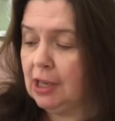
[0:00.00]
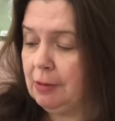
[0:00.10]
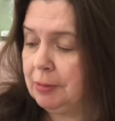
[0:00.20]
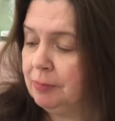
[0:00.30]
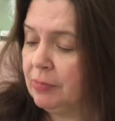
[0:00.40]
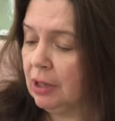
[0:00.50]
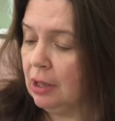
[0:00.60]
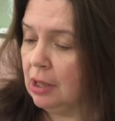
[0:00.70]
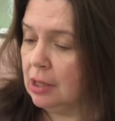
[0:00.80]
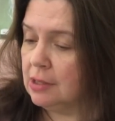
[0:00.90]
anyway.
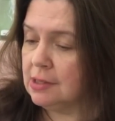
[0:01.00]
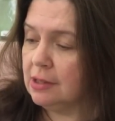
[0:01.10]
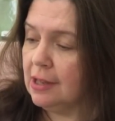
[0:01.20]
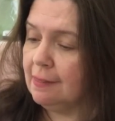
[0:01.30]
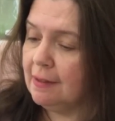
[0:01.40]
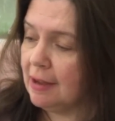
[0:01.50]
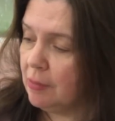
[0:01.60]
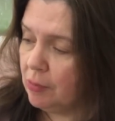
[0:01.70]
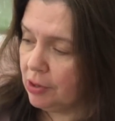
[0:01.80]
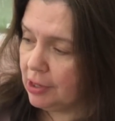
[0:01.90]
So I got
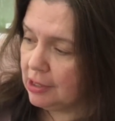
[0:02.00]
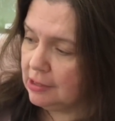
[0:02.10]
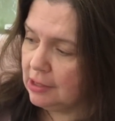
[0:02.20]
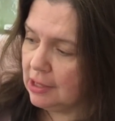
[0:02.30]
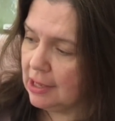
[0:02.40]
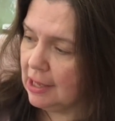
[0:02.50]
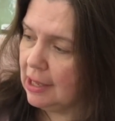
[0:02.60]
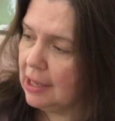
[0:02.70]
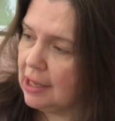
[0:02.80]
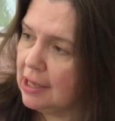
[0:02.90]
that one.
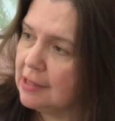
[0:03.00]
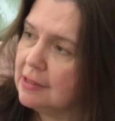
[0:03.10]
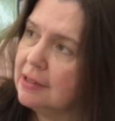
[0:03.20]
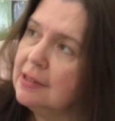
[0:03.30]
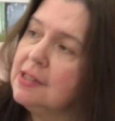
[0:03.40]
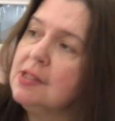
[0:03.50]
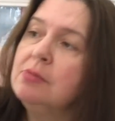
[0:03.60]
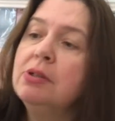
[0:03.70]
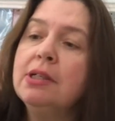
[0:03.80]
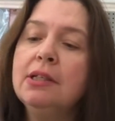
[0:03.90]
And this
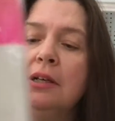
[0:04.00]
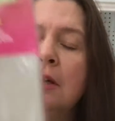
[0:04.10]
one,